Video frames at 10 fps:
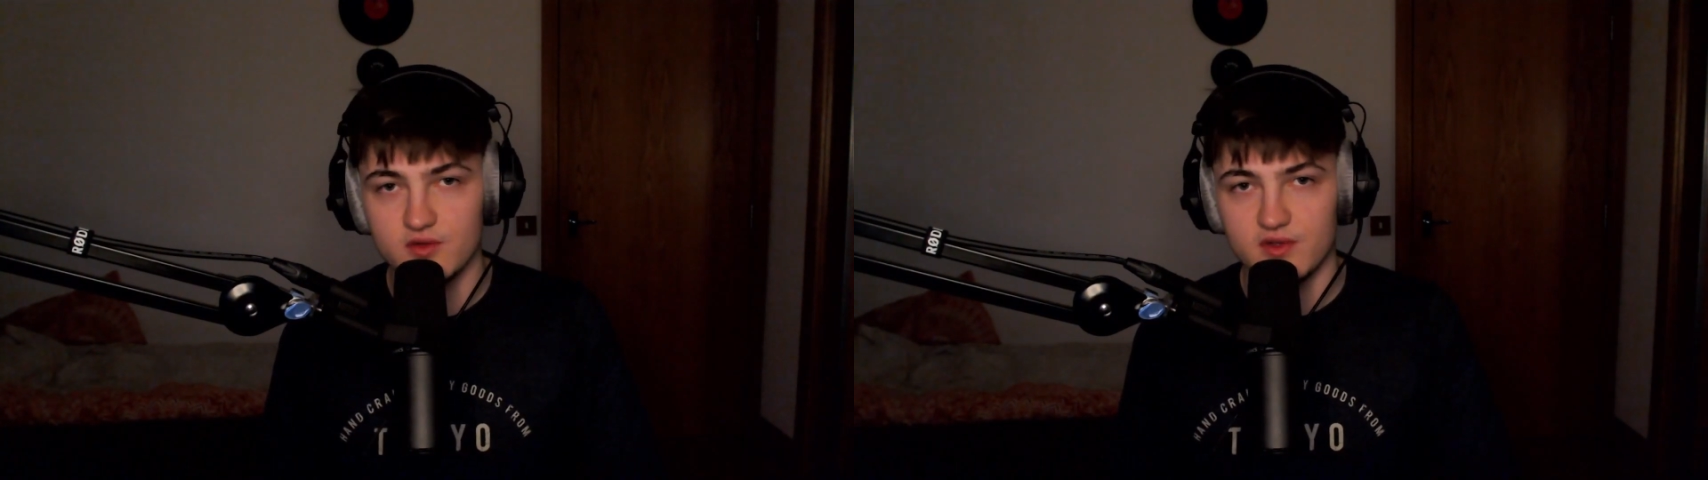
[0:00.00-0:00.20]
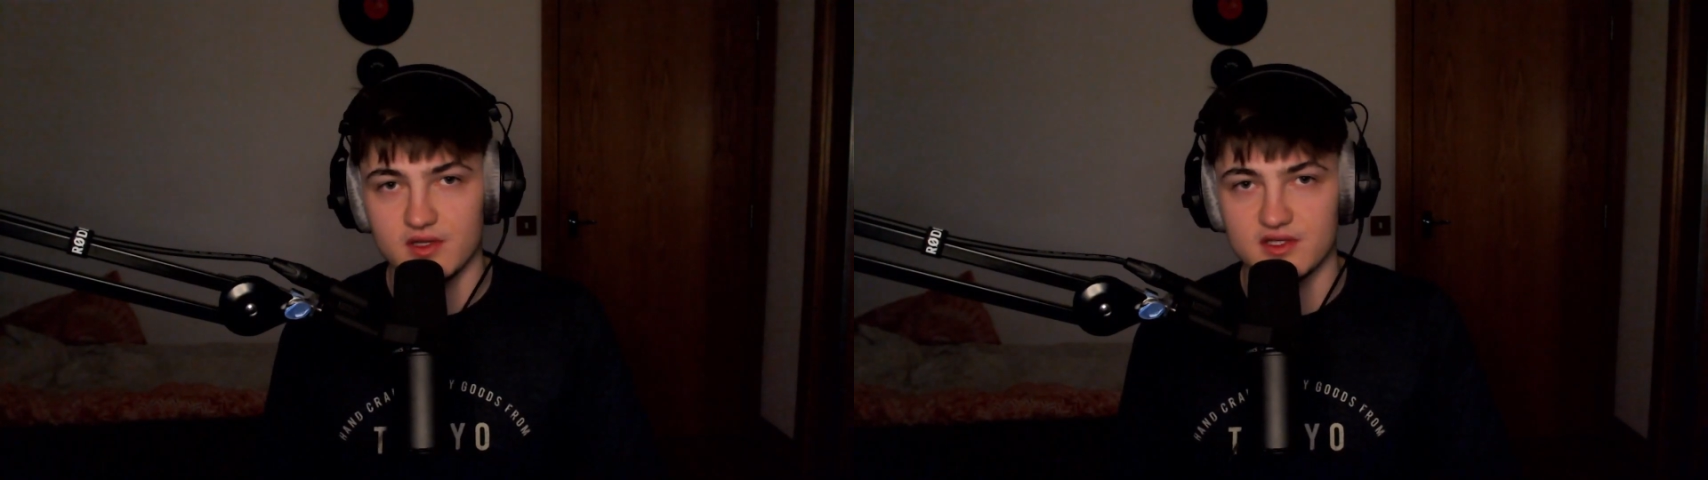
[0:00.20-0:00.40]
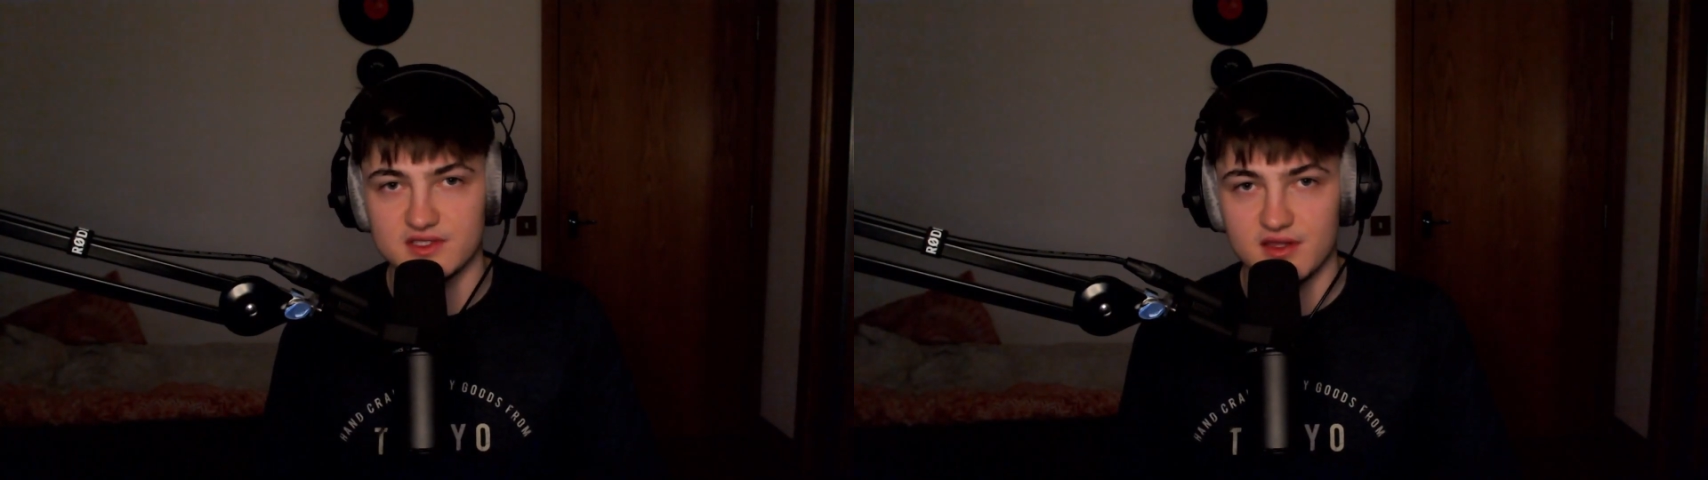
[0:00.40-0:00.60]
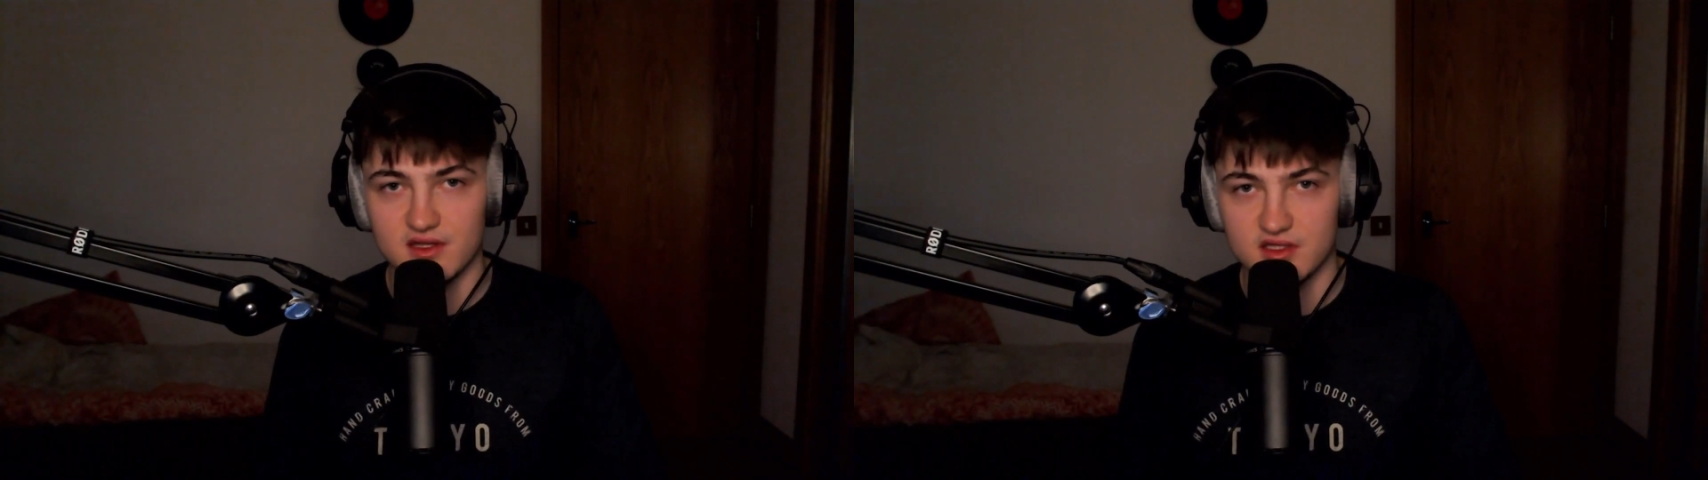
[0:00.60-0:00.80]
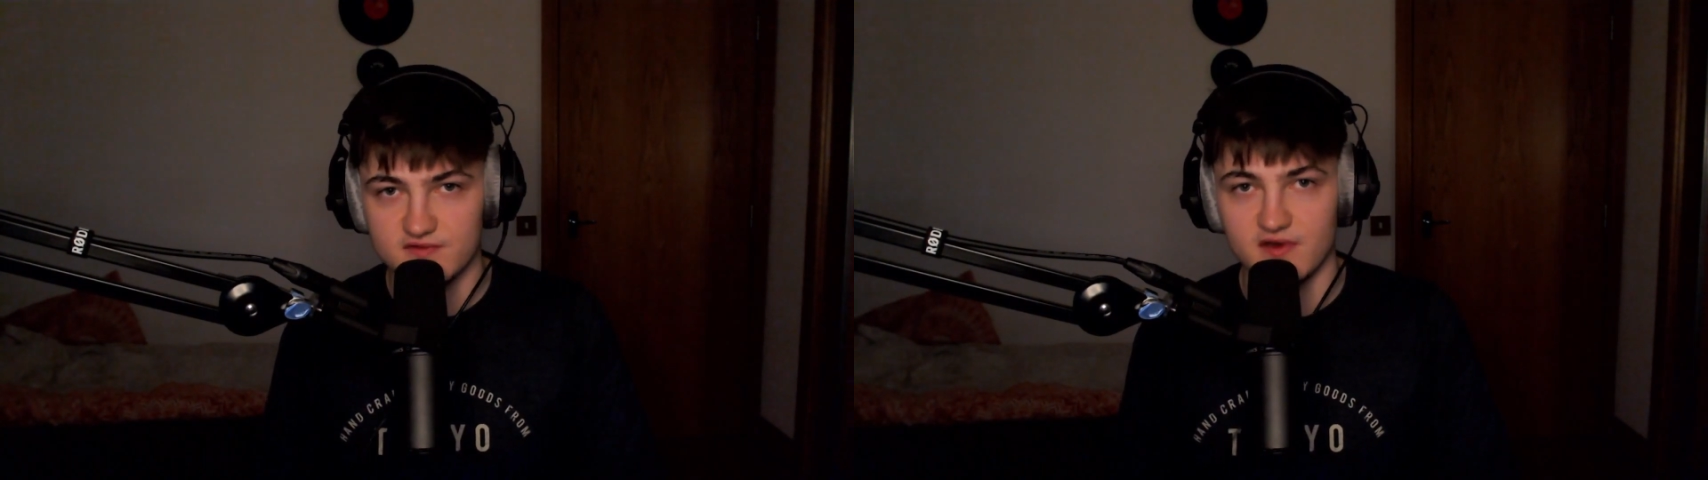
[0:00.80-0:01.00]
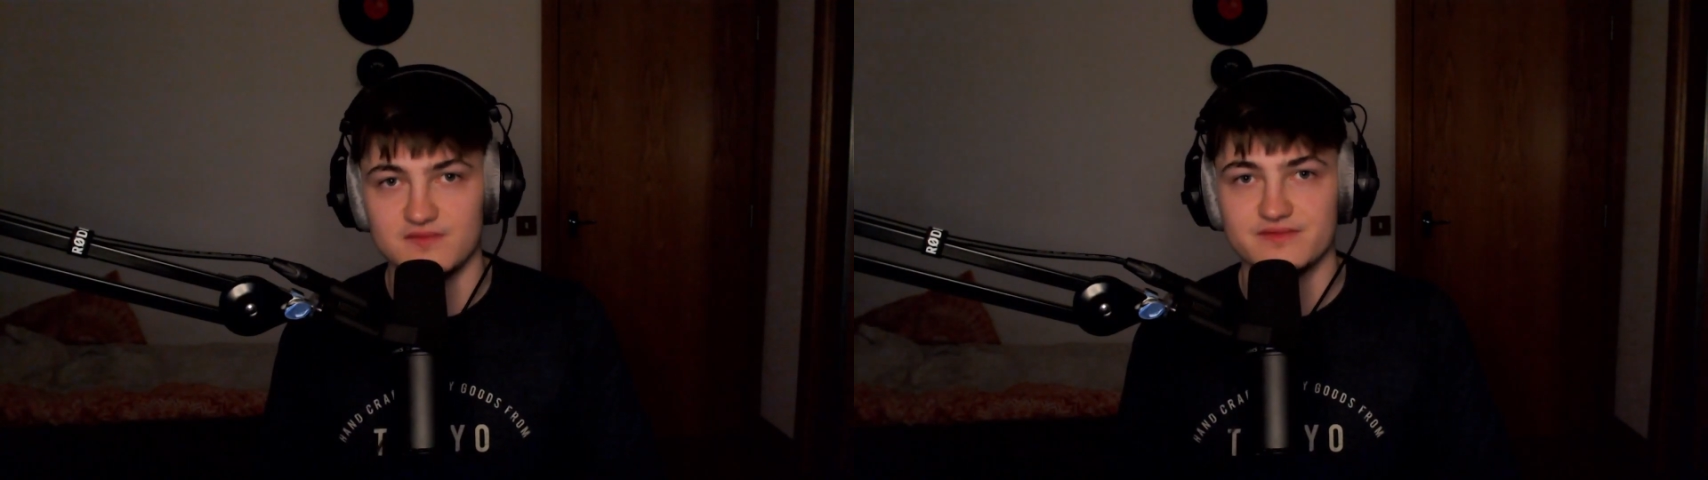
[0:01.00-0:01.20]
with it because I think it's fun.